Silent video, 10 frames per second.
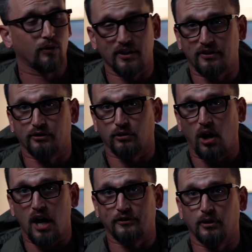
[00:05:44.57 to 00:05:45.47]
These things are
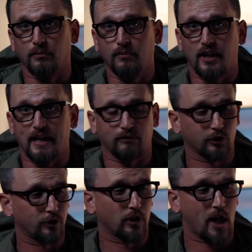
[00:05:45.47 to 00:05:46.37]
awesome. They
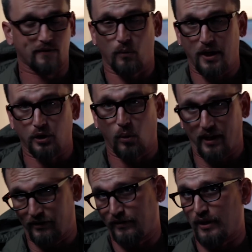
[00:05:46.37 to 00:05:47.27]
reduce a lot of wind
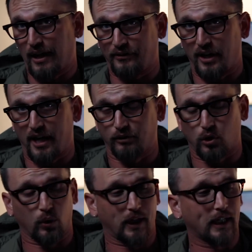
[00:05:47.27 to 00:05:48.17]
noise if you're outside
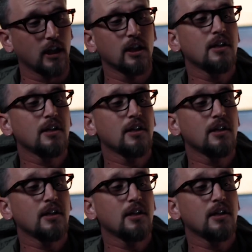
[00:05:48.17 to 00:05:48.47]
recording.